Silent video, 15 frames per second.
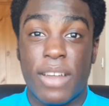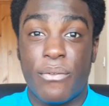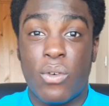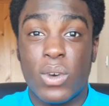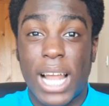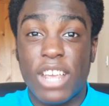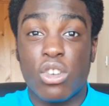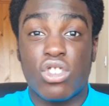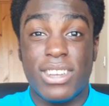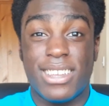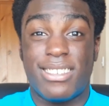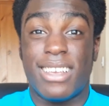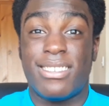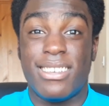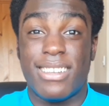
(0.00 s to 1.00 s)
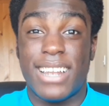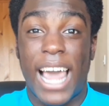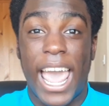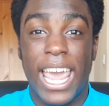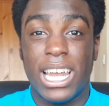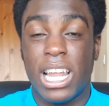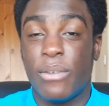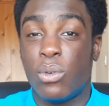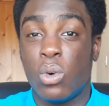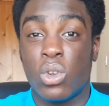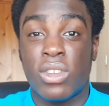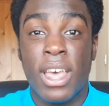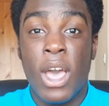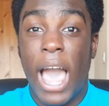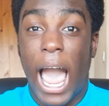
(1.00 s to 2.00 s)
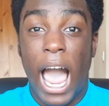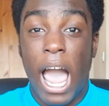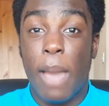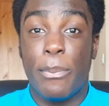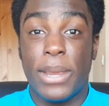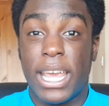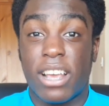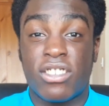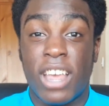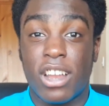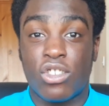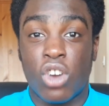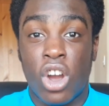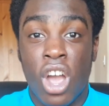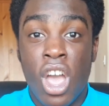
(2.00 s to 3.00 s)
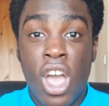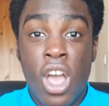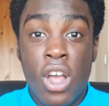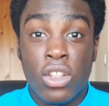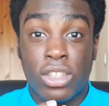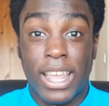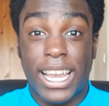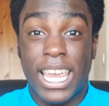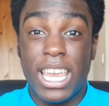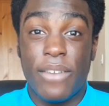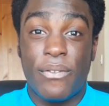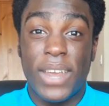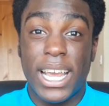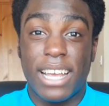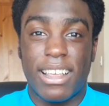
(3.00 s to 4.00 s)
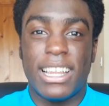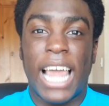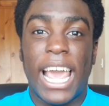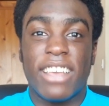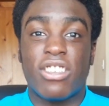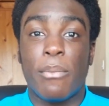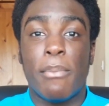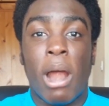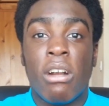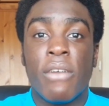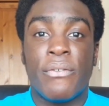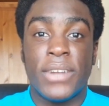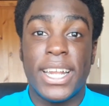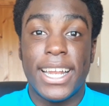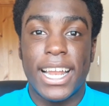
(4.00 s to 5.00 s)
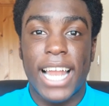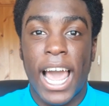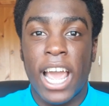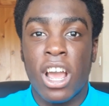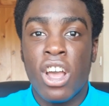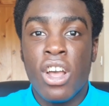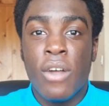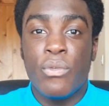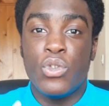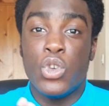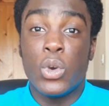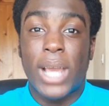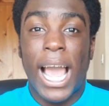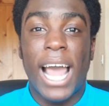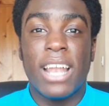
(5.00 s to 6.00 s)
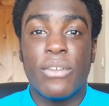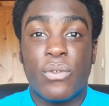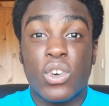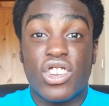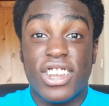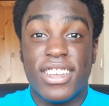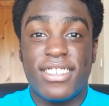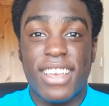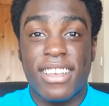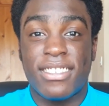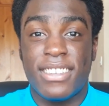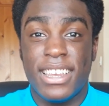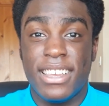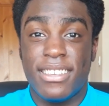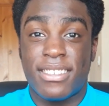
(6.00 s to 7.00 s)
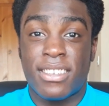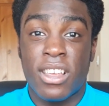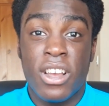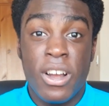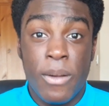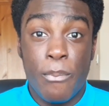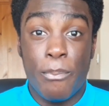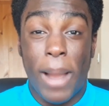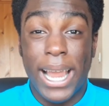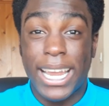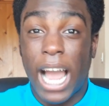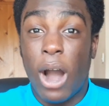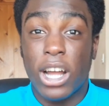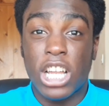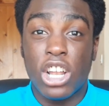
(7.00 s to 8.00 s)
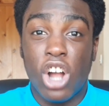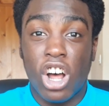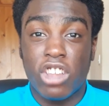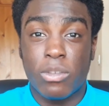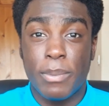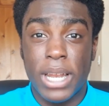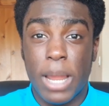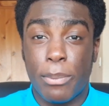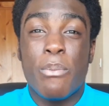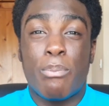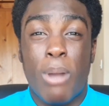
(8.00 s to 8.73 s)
And for like your GCSEs and like A-levels, IB, etc., the key thing is, like, it's a marathon, innit? Like, you can, for GCSEs, bang out at the last minute.